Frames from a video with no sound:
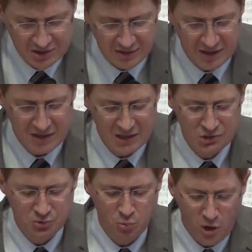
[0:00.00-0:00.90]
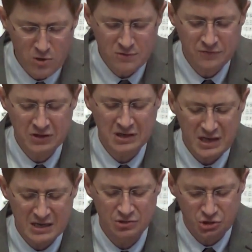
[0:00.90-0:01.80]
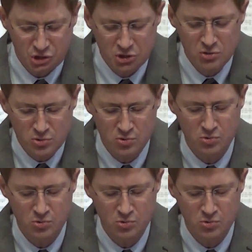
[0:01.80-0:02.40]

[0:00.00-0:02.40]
that is woven into